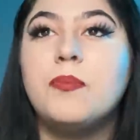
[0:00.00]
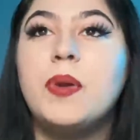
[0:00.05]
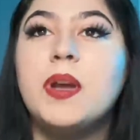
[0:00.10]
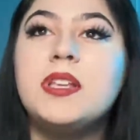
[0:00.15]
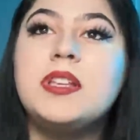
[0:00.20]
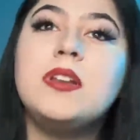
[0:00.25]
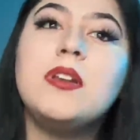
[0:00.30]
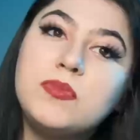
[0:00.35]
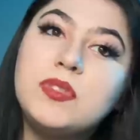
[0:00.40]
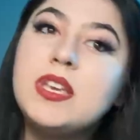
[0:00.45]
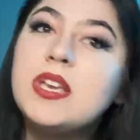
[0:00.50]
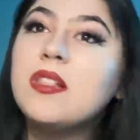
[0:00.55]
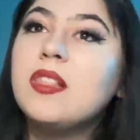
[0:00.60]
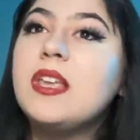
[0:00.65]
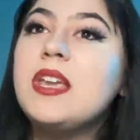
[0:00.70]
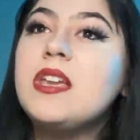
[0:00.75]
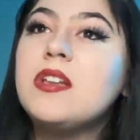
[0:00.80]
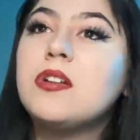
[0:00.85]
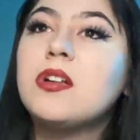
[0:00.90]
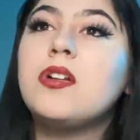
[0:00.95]
But you know, the
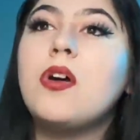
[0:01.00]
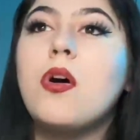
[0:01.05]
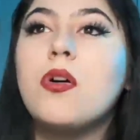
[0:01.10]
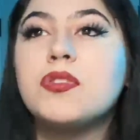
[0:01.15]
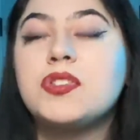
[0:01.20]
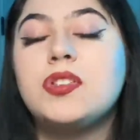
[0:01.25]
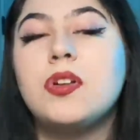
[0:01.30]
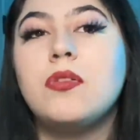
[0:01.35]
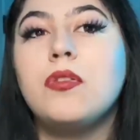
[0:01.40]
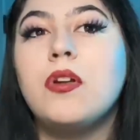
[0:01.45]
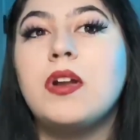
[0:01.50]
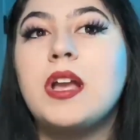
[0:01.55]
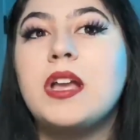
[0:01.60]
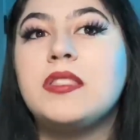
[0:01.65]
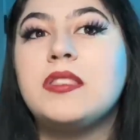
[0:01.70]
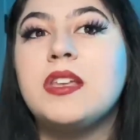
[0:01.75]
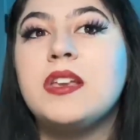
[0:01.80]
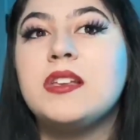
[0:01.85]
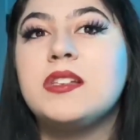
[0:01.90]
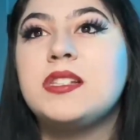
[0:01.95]
elite could also look
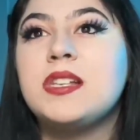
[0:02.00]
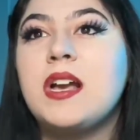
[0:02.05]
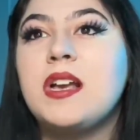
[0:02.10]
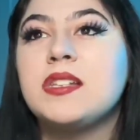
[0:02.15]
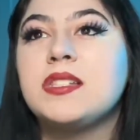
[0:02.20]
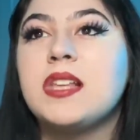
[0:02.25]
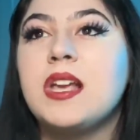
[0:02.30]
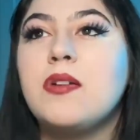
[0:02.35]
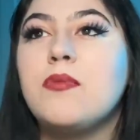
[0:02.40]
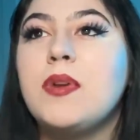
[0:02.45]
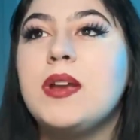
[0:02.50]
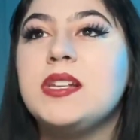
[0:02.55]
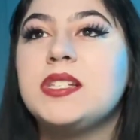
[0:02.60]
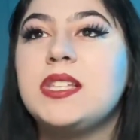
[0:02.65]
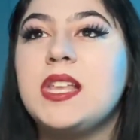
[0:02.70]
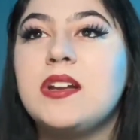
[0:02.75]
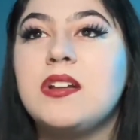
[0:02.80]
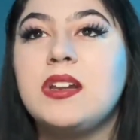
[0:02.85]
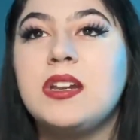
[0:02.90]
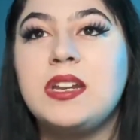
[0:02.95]
at this as like ways
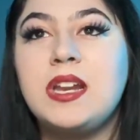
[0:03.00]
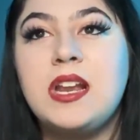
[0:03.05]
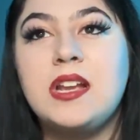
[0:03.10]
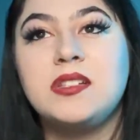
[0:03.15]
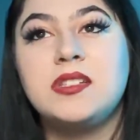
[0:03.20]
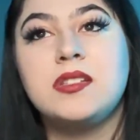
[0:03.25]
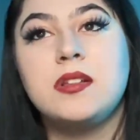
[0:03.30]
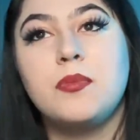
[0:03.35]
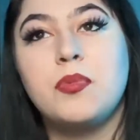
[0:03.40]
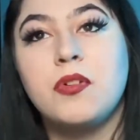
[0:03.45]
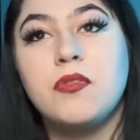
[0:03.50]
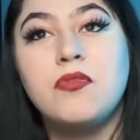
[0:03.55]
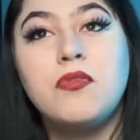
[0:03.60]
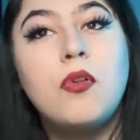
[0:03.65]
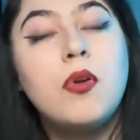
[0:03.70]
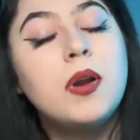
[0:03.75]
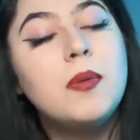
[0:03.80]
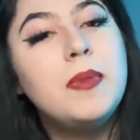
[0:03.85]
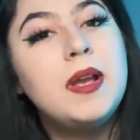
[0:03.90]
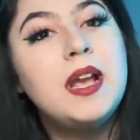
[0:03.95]
they could enhance their
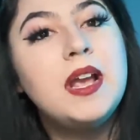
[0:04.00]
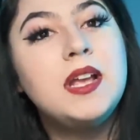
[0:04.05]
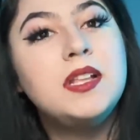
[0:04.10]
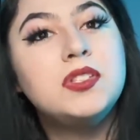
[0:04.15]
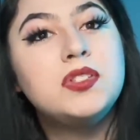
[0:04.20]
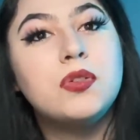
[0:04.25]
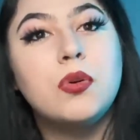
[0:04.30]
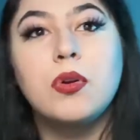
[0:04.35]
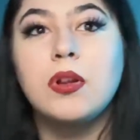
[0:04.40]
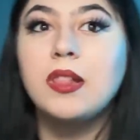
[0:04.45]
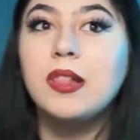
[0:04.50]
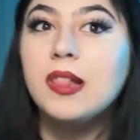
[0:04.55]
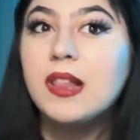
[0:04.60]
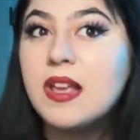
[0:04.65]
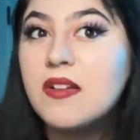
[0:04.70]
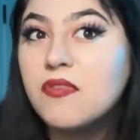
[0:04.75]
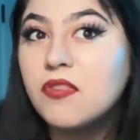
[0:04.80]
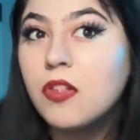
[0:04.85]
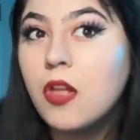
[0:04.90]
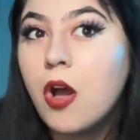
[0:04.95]
performance or
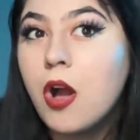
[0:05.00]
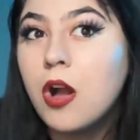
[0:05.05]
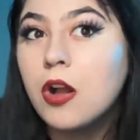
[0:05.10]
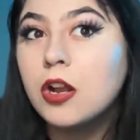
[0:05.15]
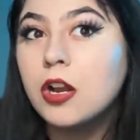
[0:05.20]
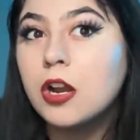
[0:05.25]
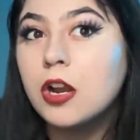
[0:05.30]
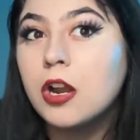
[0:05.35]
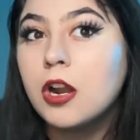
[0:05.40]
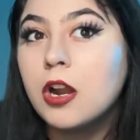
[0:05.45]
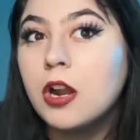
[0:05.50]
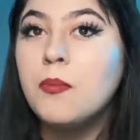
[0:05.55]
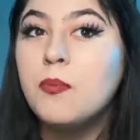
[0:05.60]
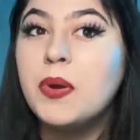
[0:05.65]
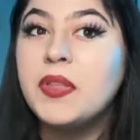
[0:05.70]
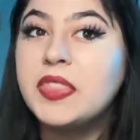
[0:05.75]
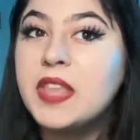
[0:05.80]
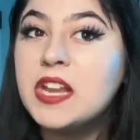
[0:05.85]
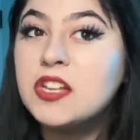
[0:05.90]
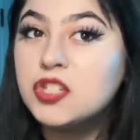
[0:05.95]
live longer,
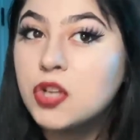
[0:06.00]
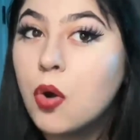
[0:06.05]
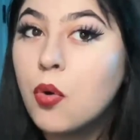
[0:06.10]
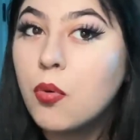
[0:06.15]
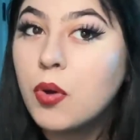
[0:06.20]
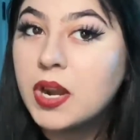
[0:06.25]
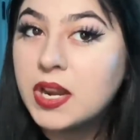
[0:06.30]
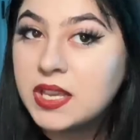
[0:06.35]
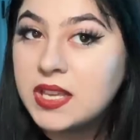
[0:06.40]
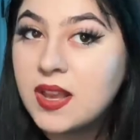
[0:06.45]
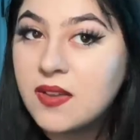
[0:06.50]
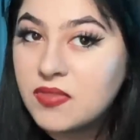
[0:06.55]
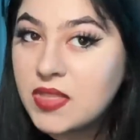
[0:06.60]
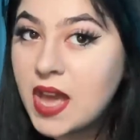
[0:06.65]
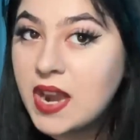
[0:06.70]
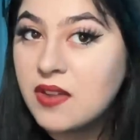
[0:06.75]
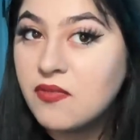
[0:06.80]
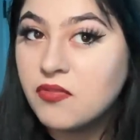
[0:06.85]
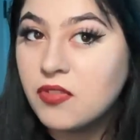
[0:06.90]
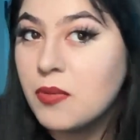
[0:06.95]
but they don't want to give
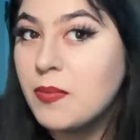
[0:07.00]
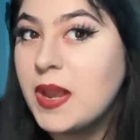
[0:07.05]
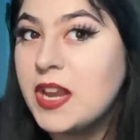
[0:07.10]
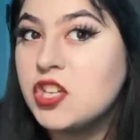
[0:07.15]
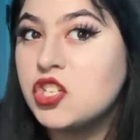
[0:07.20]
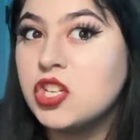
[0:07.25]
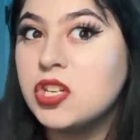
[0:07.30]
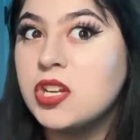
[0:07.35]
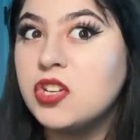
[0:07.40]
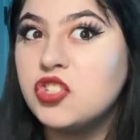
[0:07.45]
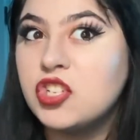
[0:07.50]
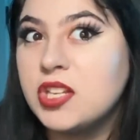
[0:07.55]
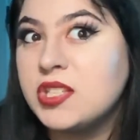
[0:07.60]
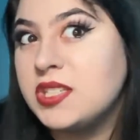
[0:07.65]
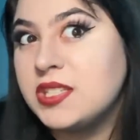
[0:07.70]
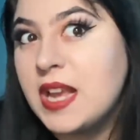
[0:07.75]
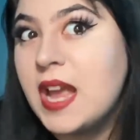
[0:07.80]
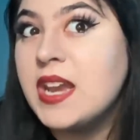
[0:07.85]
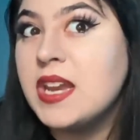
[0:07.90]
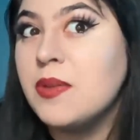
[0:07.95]
that information to
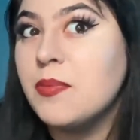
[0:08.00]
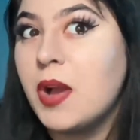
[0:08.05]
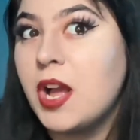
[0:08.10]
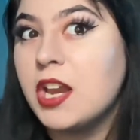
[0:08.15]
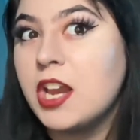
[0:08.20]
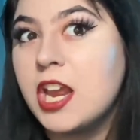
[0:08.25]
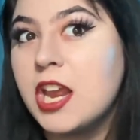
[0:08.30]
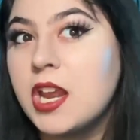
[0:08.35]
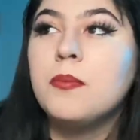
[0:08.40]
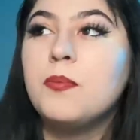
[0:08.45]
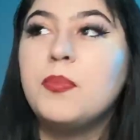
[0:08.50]
just anybody.